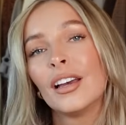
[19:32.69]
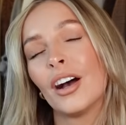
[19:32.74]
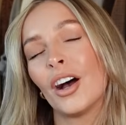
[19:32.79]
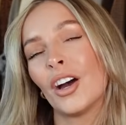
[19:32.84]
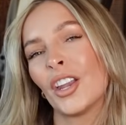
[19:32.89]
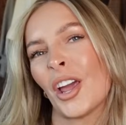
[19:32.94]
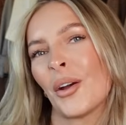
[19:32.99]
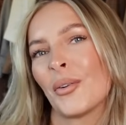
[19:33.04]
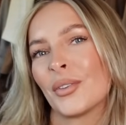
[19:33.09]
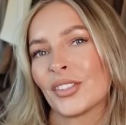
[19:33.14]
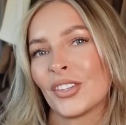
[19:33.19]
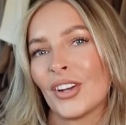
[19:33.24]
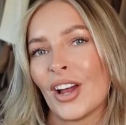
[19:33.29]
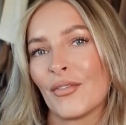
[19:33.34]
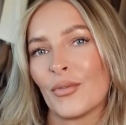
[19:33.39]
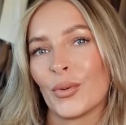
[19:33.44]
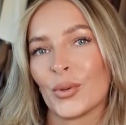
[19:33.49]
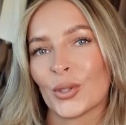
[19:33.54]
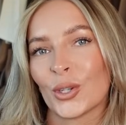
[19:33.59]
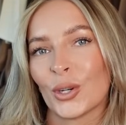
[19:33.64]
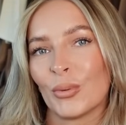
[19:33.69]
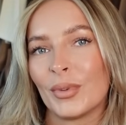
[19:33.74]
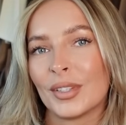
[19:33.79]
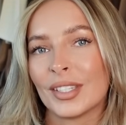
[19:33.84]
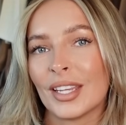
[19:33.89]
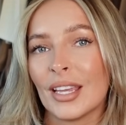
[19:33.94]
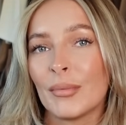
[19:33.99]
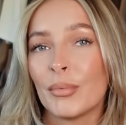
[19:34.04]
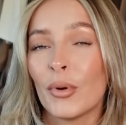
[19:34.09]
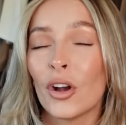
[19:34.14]
I know it's not everyone's cup of
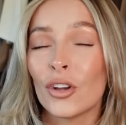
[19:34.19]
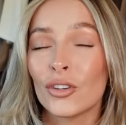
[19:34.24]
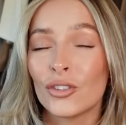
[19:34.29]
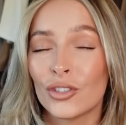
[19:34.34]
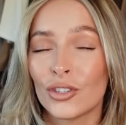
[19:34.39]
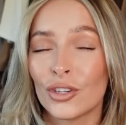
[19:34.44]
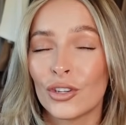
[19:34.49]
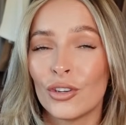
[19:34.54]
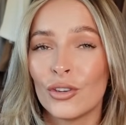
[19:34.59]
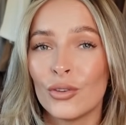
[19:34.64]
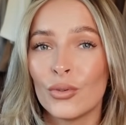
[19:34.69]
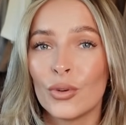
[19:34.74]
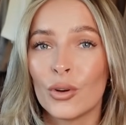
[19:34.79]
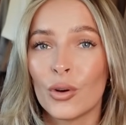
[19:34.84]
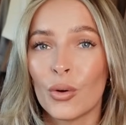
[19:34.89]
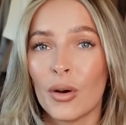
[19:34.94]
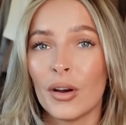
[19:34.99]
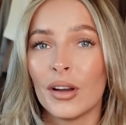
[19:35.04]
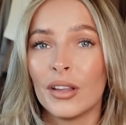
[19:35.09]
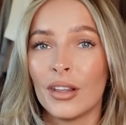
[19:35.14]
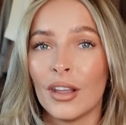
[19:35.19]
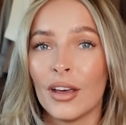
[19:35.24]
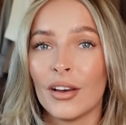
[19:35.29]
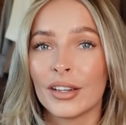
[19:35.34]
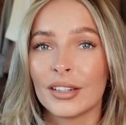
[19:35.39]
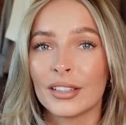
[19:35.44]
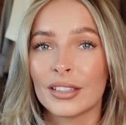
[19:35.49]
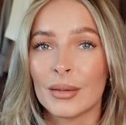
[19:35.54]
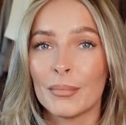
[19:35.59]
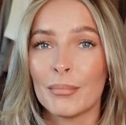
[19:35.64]
tea, but I do quite
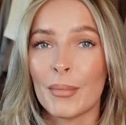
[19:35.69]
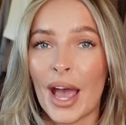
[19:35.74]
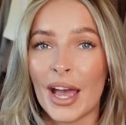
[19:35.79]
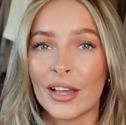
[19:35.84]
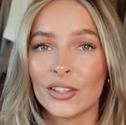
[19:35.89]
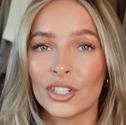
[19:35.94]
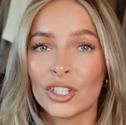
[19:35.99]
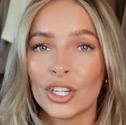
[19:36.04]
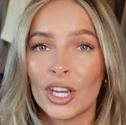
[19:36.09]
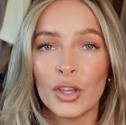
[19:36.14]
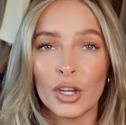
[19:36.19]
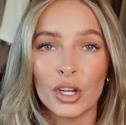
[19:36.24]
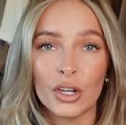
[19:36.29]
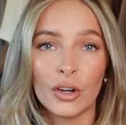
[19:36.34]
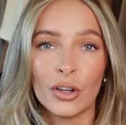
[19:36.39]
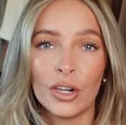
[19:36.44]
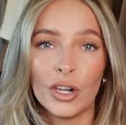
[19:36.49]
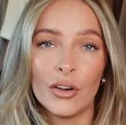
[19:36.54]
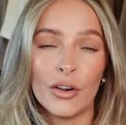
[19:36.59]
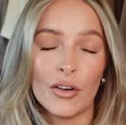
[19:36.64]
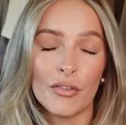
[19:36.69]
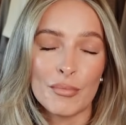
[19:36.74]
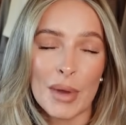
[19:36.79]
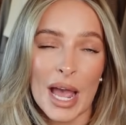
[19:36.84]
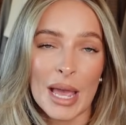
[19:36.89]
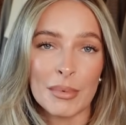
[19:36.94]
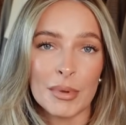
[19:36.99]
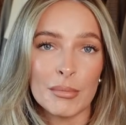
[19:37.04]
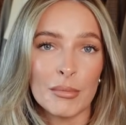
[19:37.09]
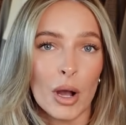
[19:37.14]
like to match the colour of
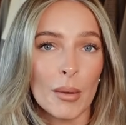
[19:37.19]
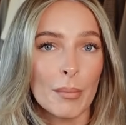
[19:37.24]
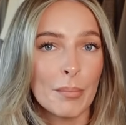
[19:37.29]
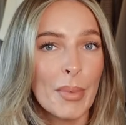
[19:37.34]
maybe my